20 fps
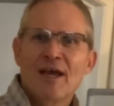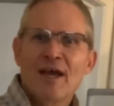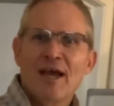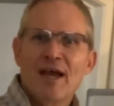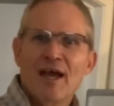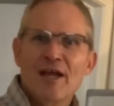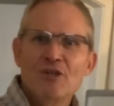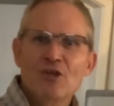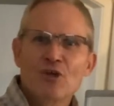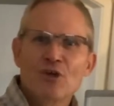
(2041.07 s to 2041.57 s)

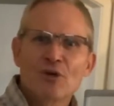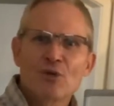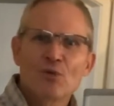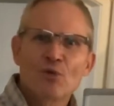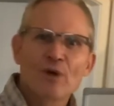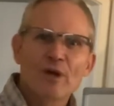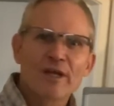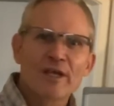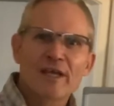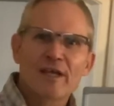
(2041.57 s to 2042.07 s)
And you can
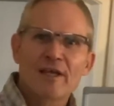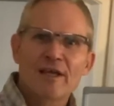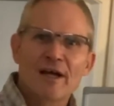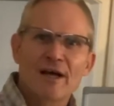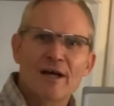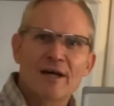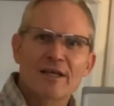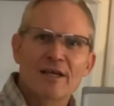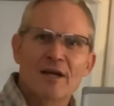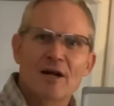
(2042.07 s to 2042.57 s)
really
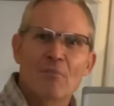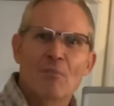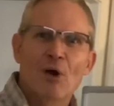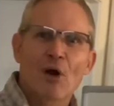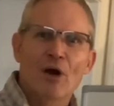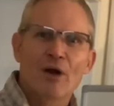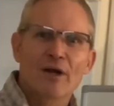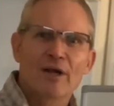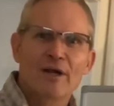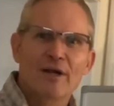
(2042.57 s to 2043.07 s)
get a
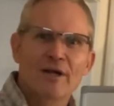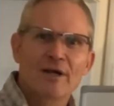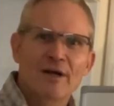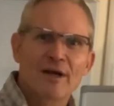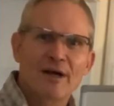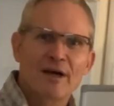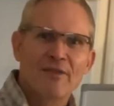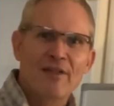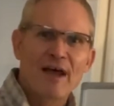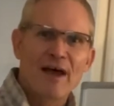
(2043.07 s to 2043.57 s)
bargain
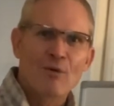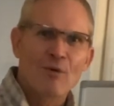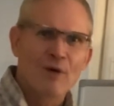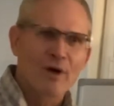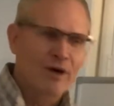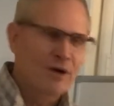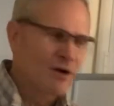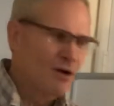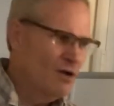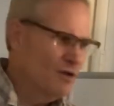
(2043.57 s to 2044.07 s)
that
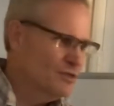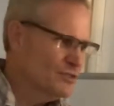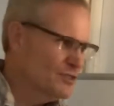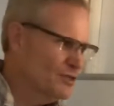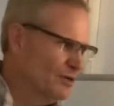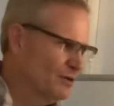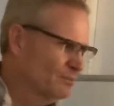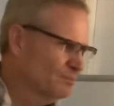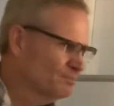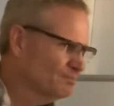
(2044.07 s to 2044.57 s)
way
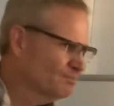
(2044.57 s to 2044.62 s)
also.